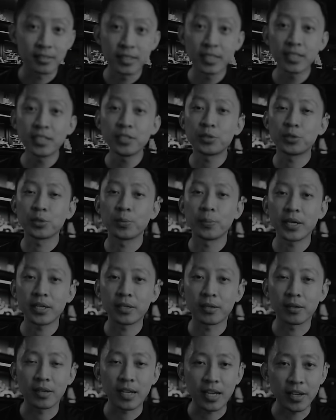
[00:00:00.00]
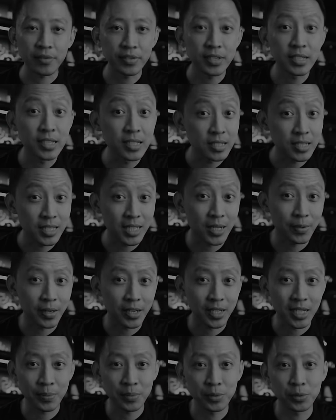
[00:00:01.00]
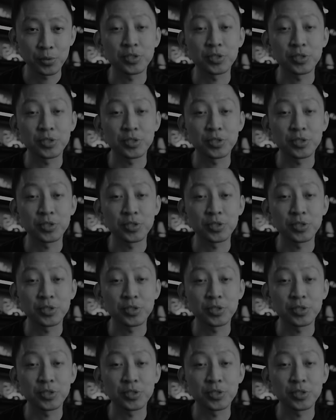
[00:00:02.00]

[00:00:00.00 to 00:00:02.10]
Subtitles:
things to make your life easier when it comes